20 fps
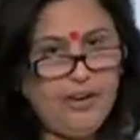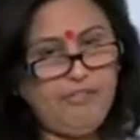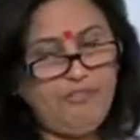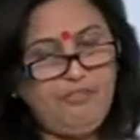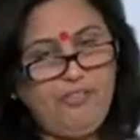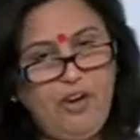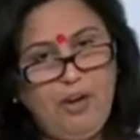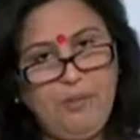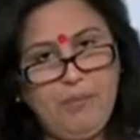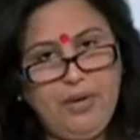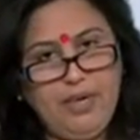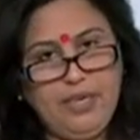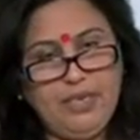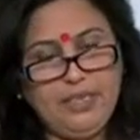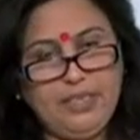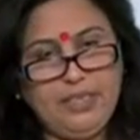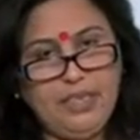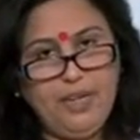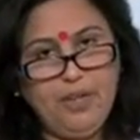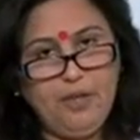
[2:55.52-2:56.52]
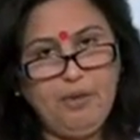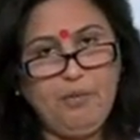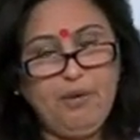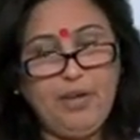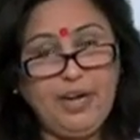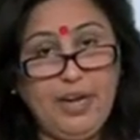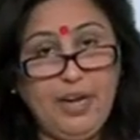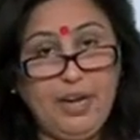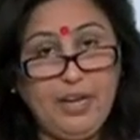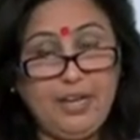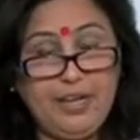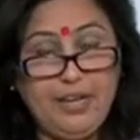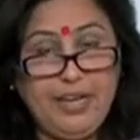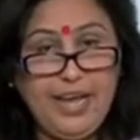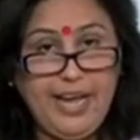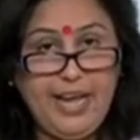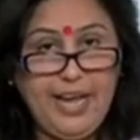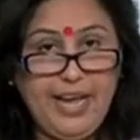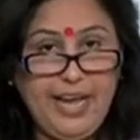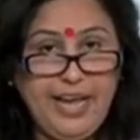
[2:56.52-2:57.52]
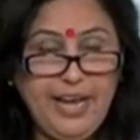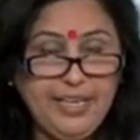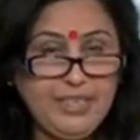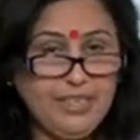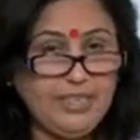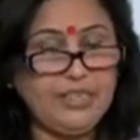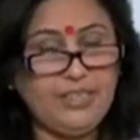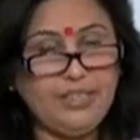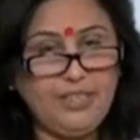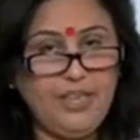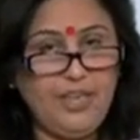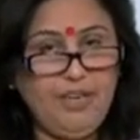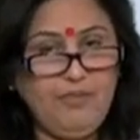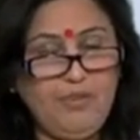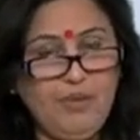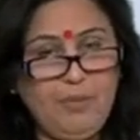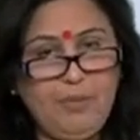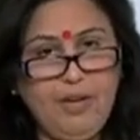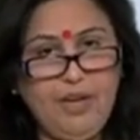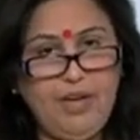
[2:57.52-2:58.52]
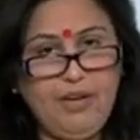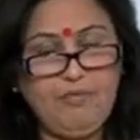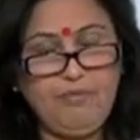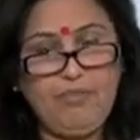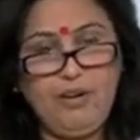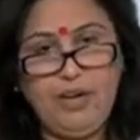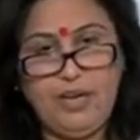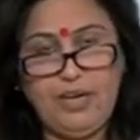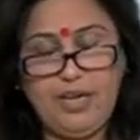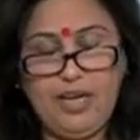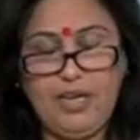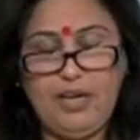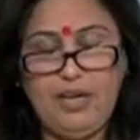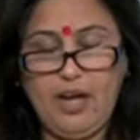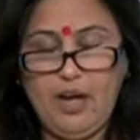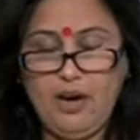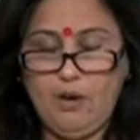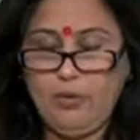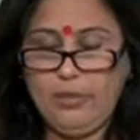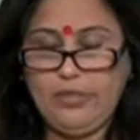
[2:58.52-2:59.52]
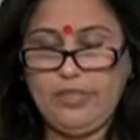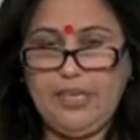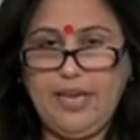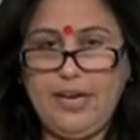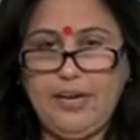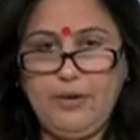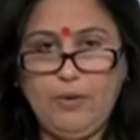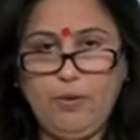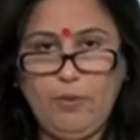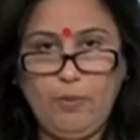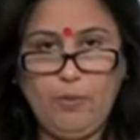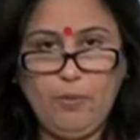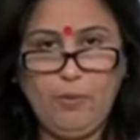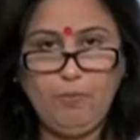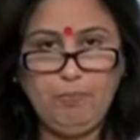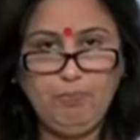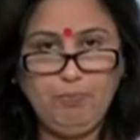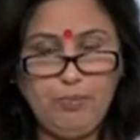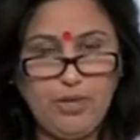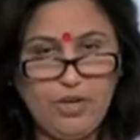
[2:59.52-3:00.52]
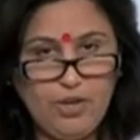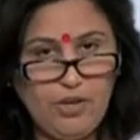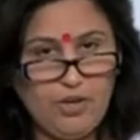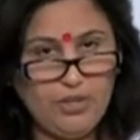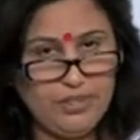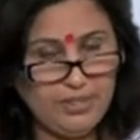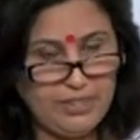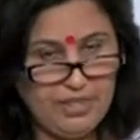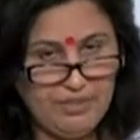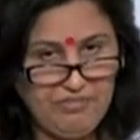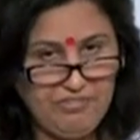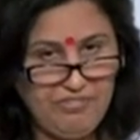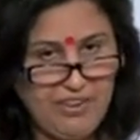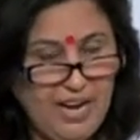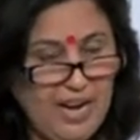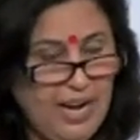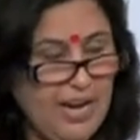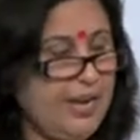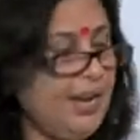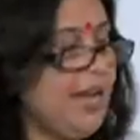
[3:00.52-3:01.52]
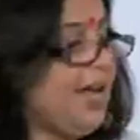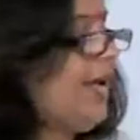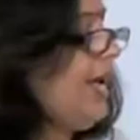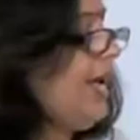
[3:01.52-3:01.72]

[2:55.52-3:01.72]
reformers were against the women working outside home because they felt